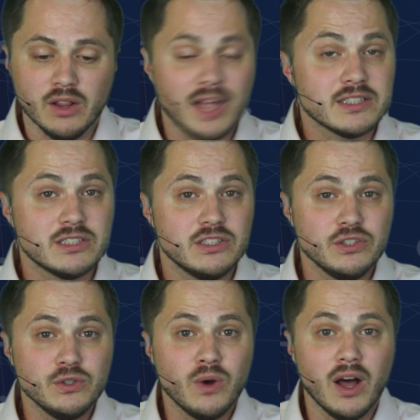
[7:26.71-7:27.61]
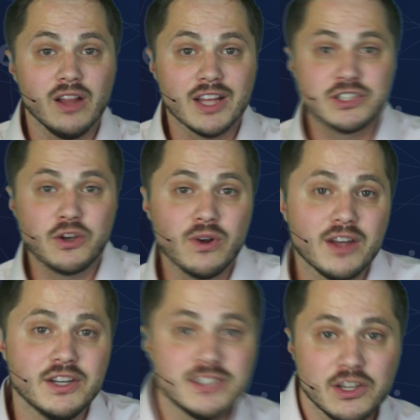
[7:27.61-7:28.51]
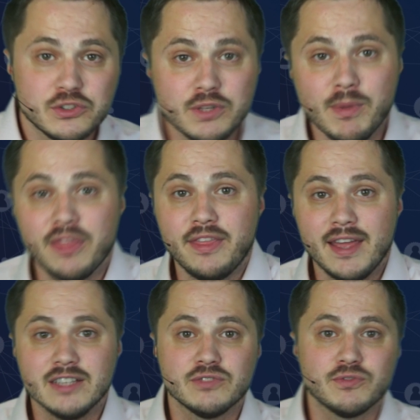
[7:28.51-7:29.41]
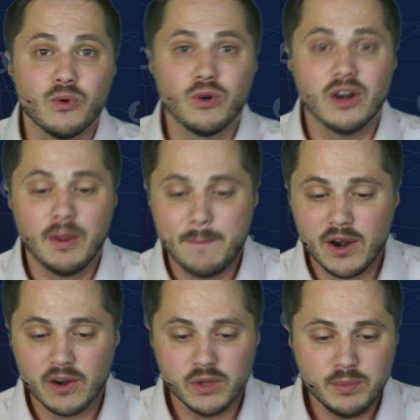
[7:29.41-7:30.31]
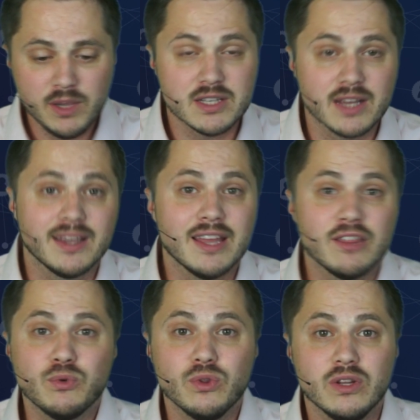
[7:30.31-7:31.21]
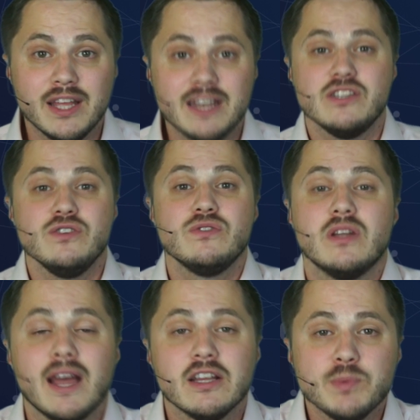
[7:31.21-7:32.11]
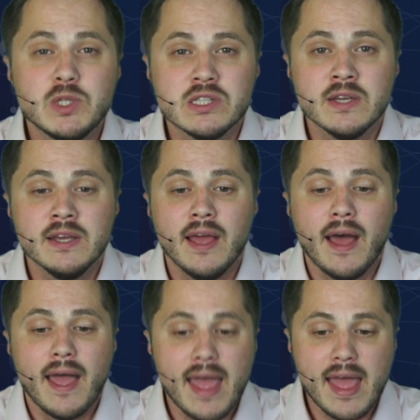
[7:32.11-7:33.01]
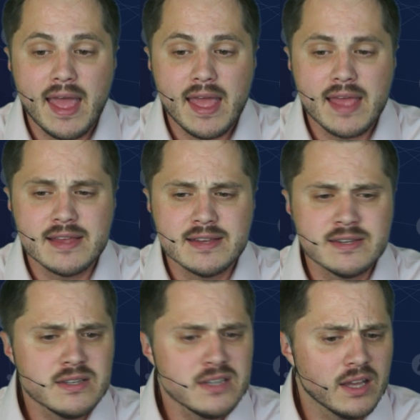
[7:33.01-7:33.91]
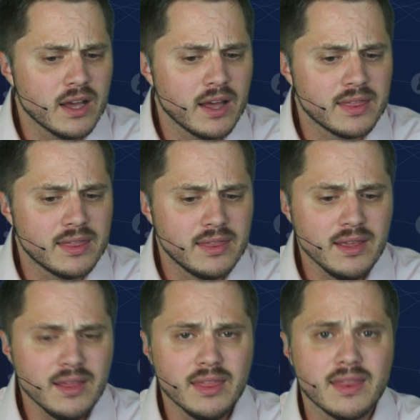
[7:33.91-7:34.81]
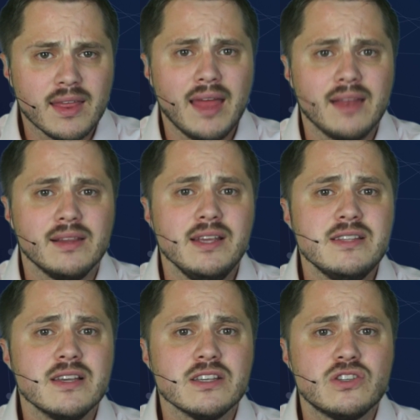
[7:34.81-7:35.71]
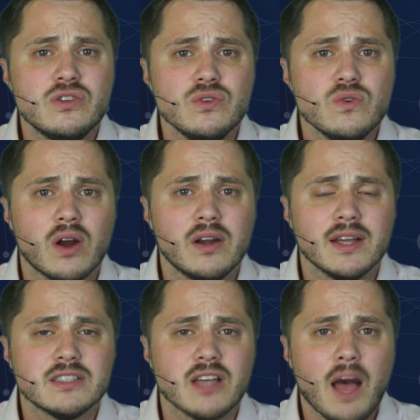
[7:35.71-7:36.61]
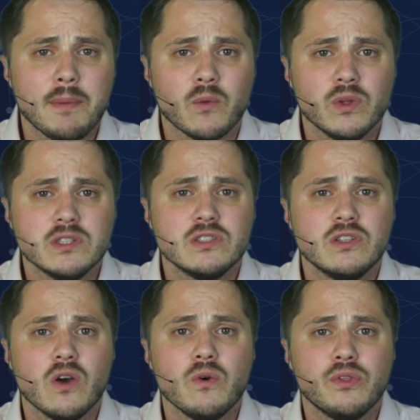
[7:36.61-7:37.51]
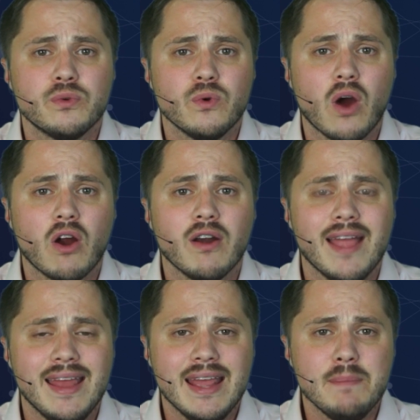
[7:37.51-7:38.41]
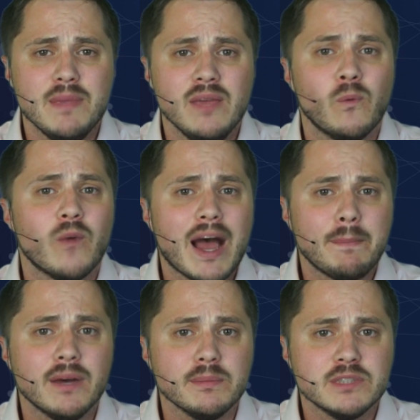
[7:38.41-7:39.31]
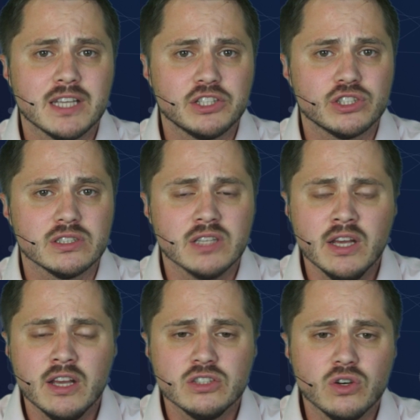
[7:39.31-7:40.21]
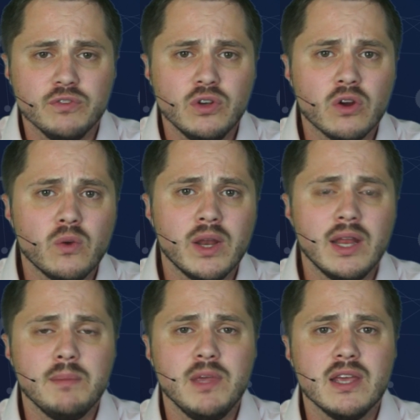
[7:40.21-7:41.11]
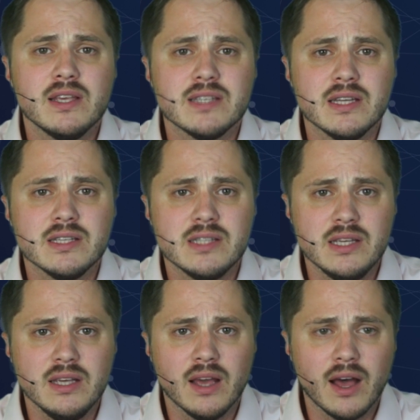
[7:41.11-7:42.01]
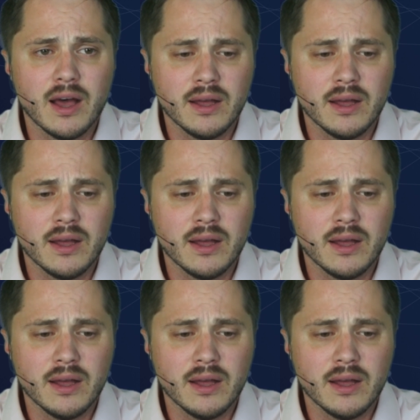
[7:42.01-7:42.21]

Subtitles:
lots to do, lots going on here at Telestream, but thanks for bearing with me as I get through the latest news and announcements. And I think that leads us to our next topic. Let's go through our NAB wrap-up session. So if you don't know what NAB is, it is the